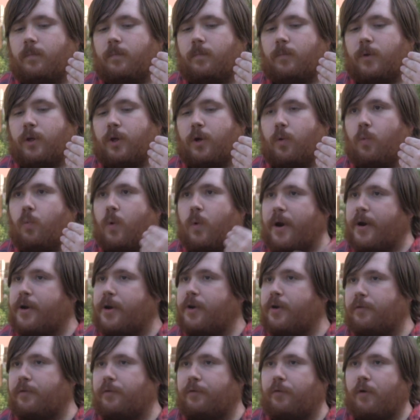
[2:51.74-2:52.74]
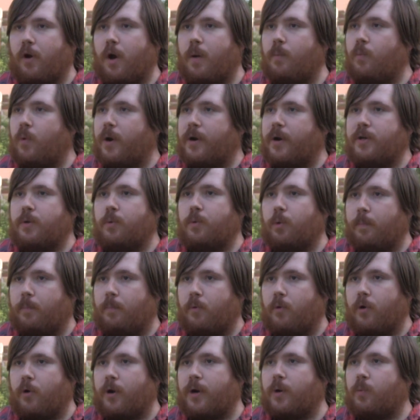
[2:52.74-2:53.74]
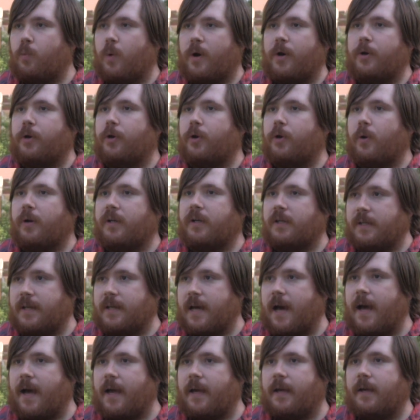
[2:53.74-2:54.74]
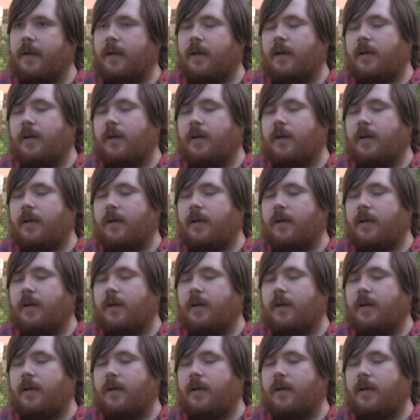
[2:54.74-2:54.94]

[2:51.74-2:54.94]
where you're from, where you were born, and where you're going to die.